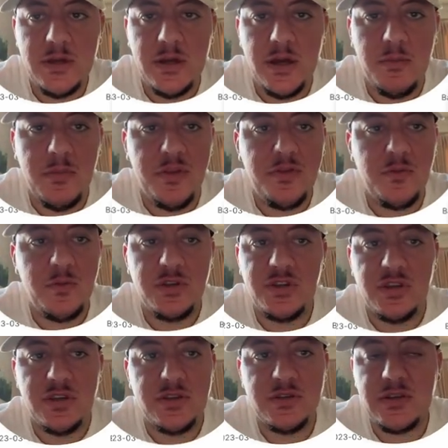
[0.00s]
a month, which
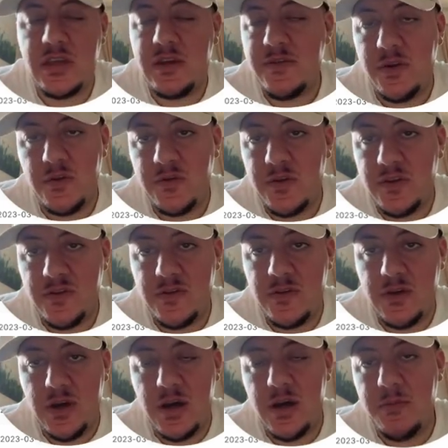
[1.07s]
is Clickfunnels is
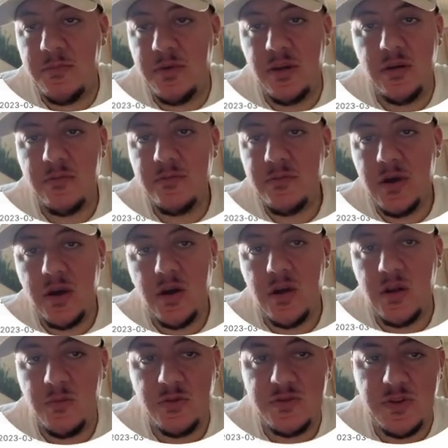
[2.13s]

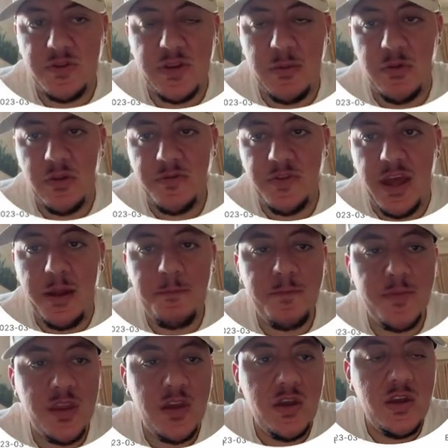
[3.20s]
almost the double of that.
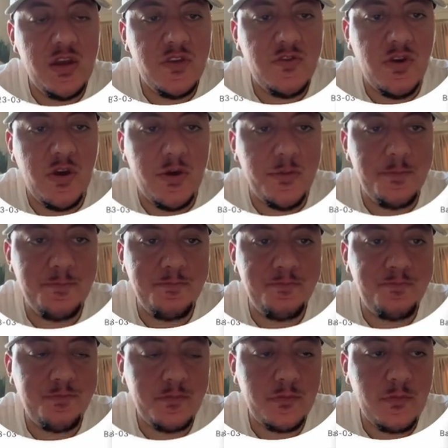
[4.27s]
So
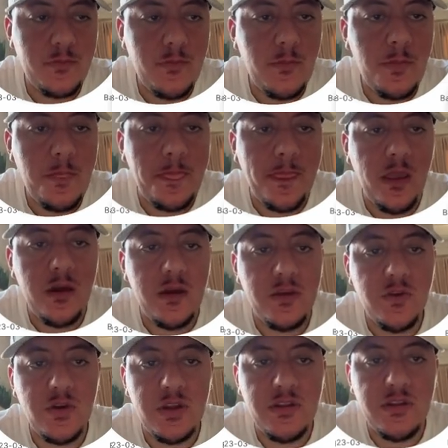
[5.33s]

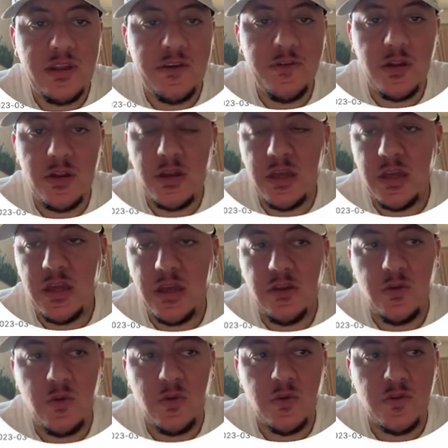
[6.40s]
you can definitely
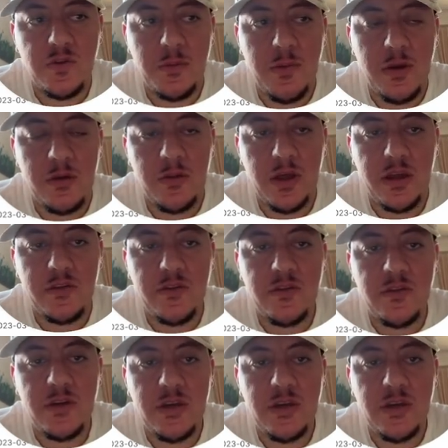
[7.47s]
use MailerLite